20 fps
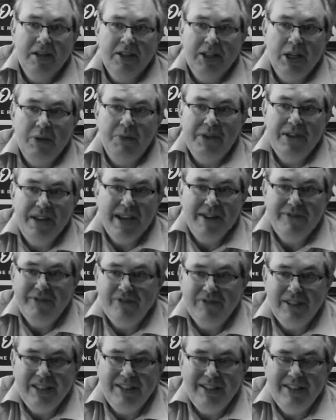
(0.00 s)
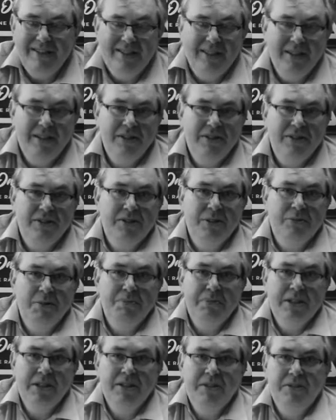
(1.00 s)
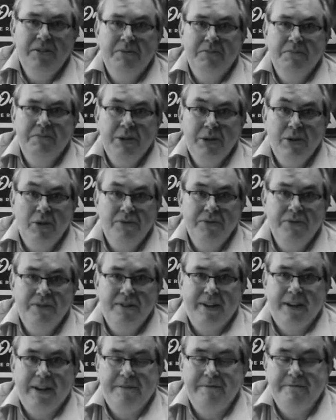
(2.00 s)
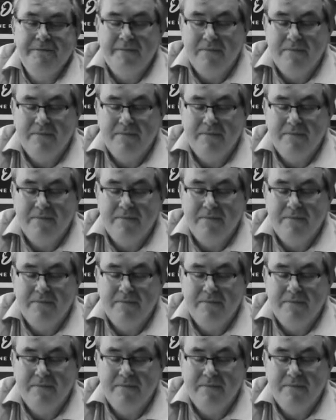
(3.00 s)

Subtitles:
They were never really intended to appeal beyond that.